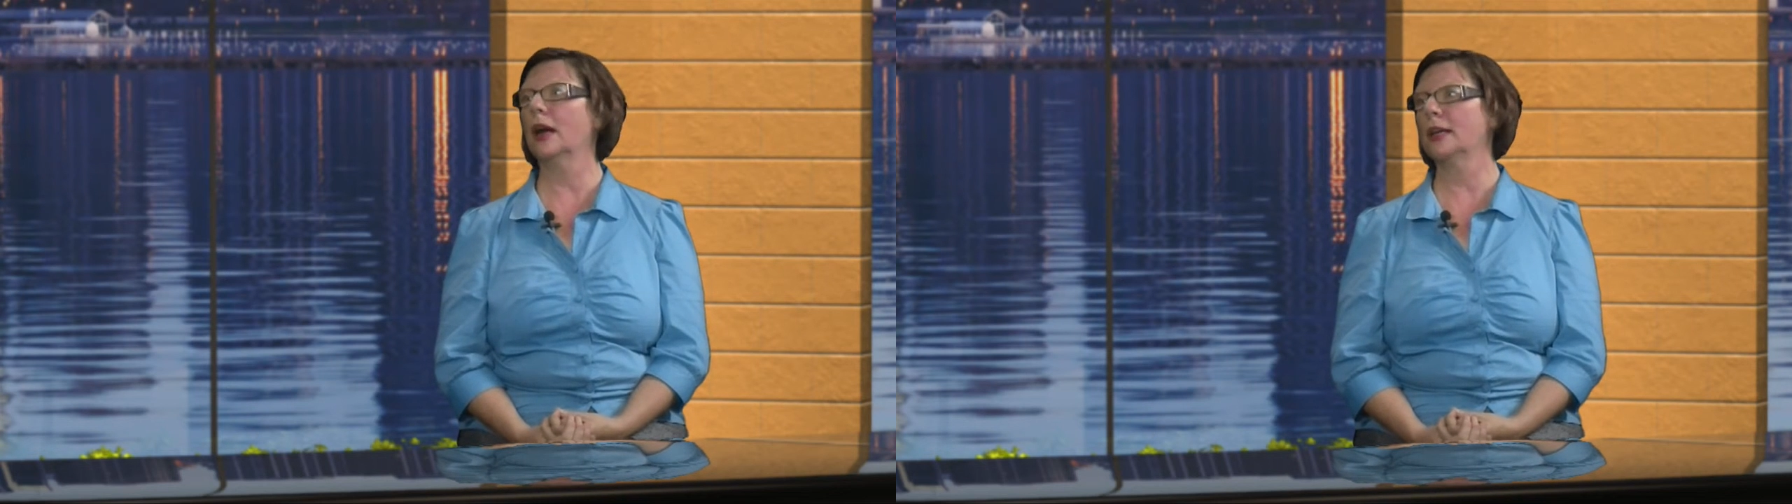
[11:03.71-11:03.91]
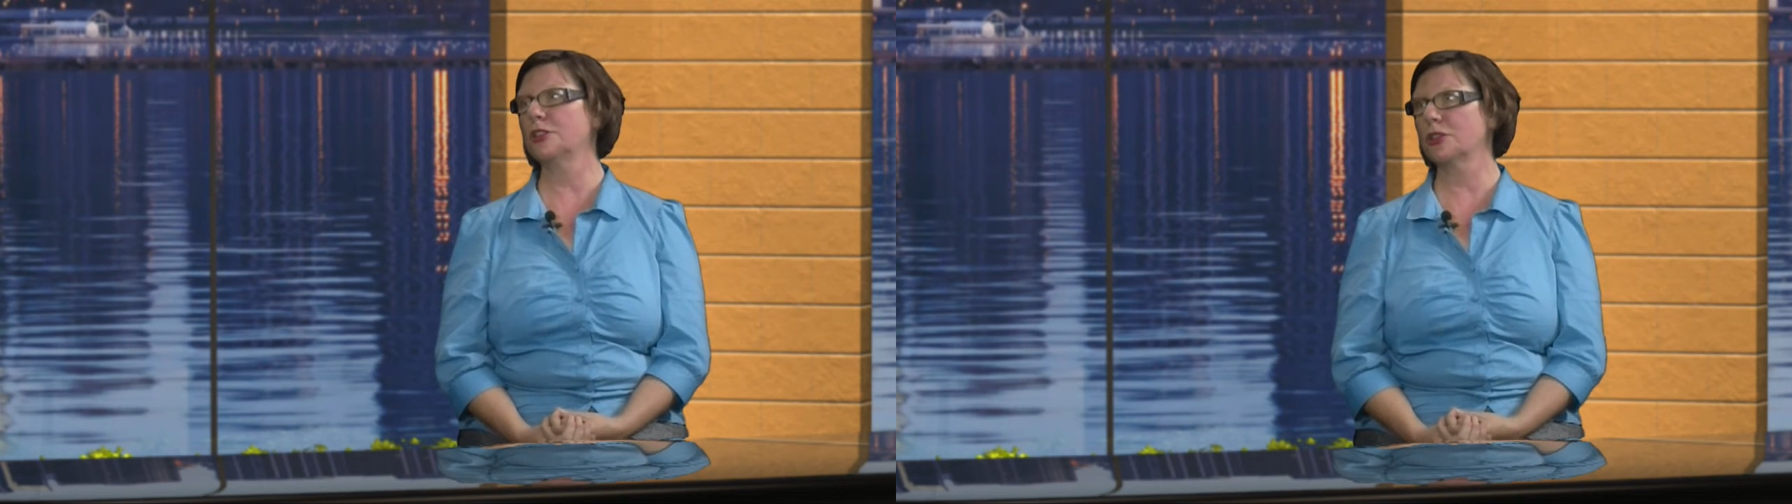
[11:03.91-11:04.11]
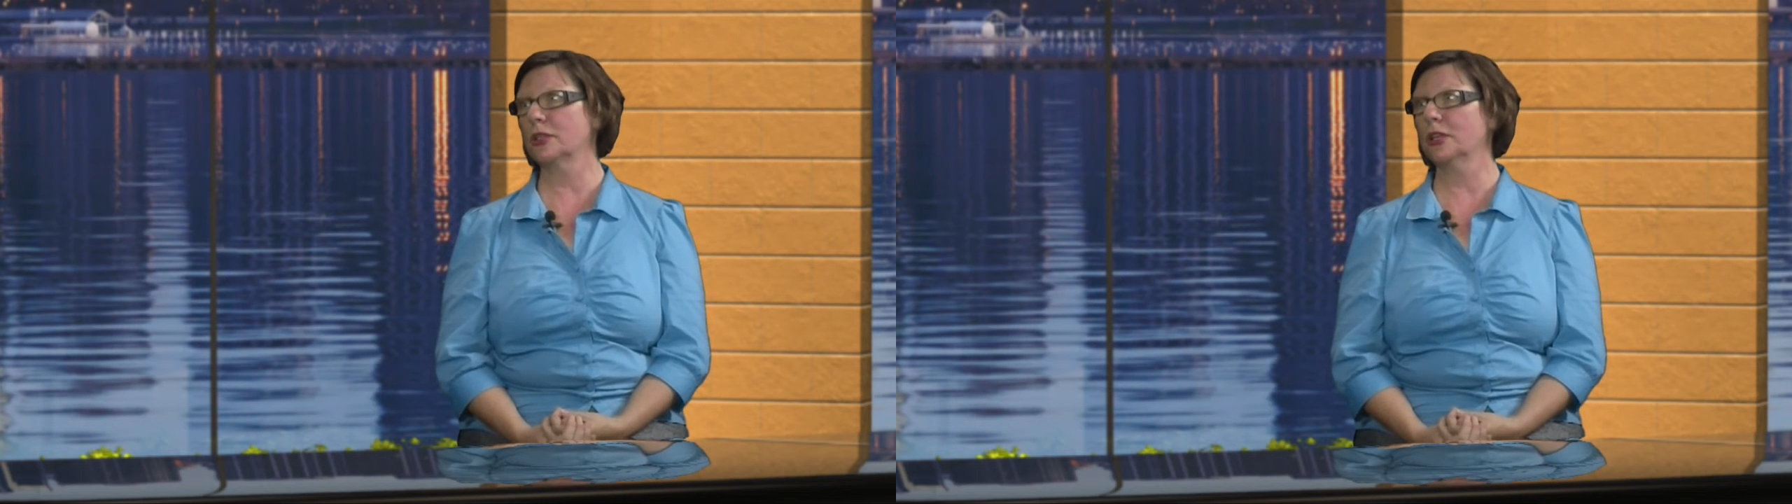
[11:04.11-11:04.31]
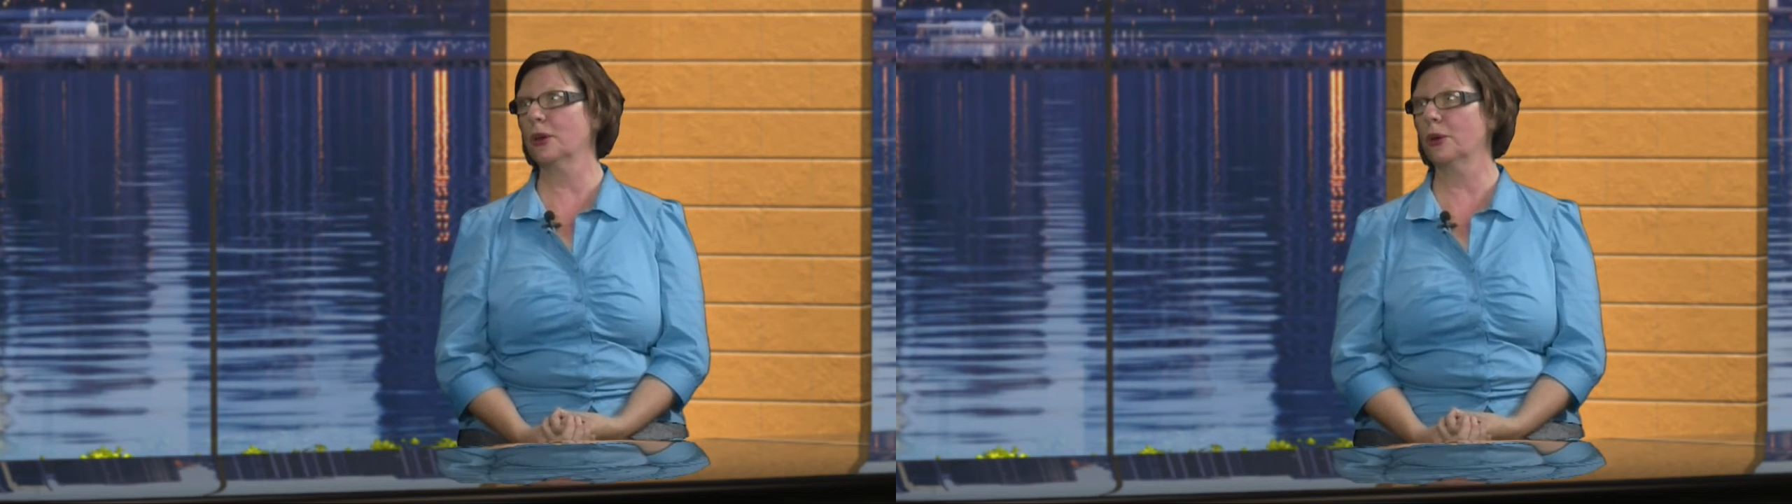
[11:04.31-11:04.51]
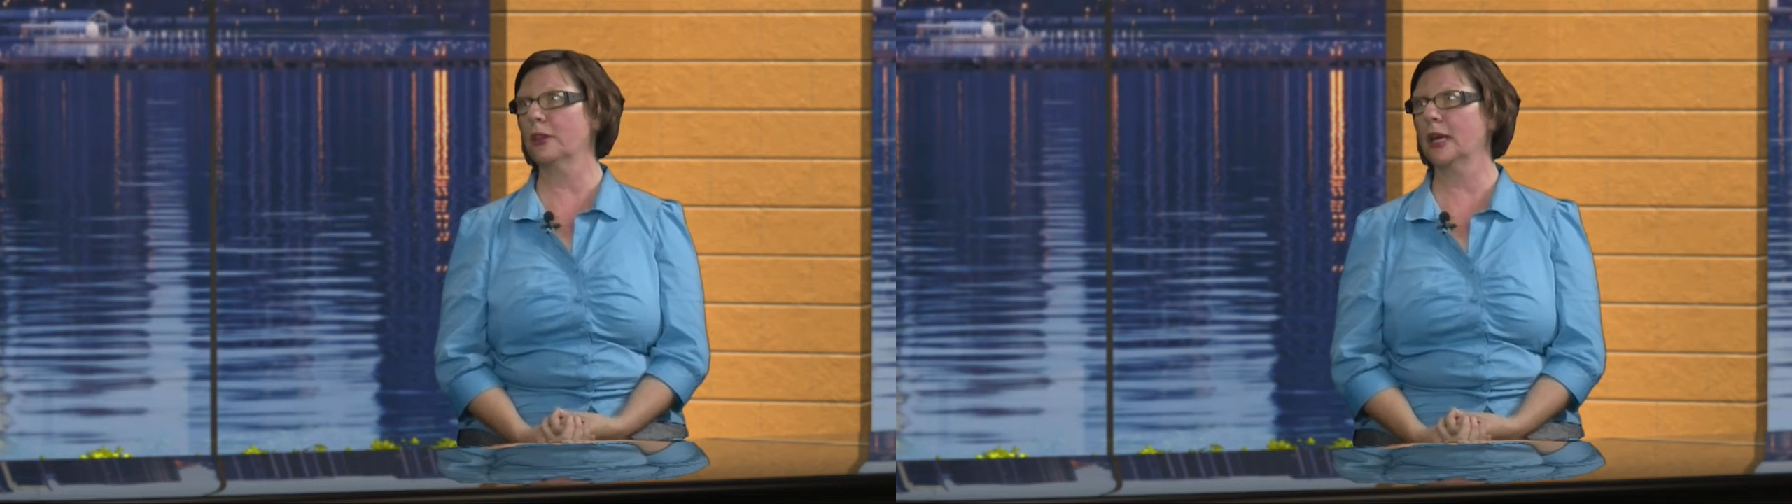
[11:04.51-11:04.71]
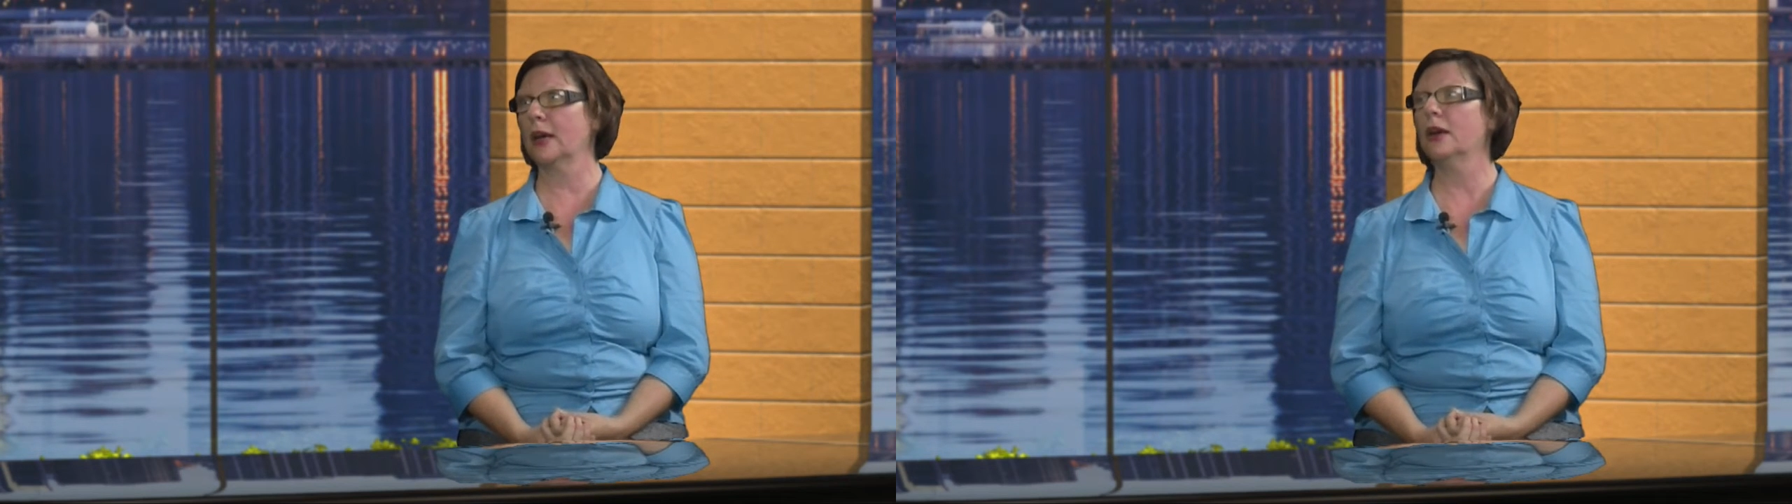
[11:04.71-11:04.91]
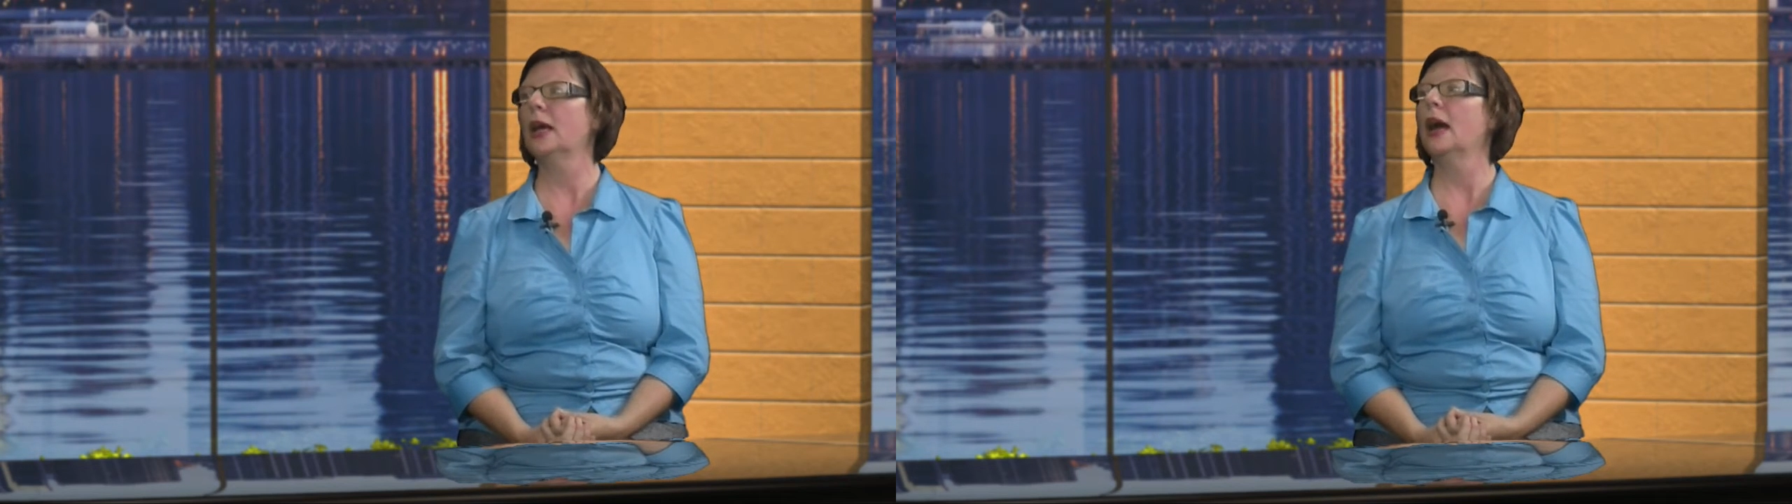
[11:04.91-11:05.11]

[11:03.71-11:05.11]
I should go there,